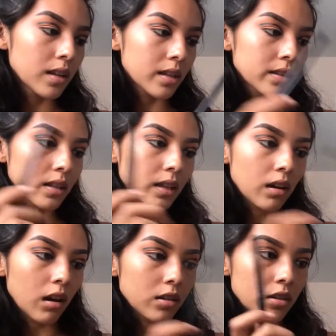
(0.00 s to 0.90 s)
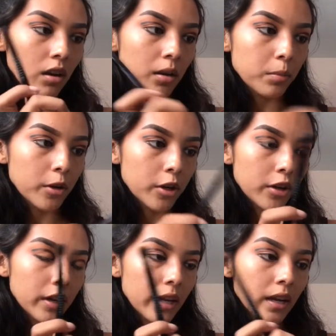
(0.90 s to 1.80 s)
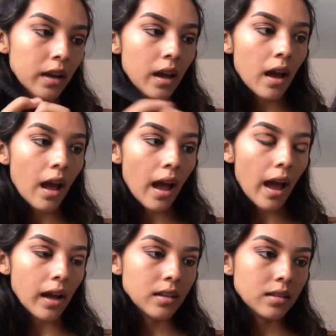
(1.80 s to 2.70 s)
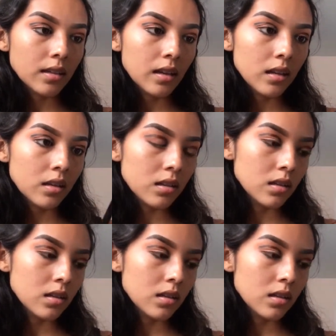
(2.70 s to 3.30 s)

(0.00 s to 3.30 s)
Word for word: Destiny, All-Star, Mercury, Axis,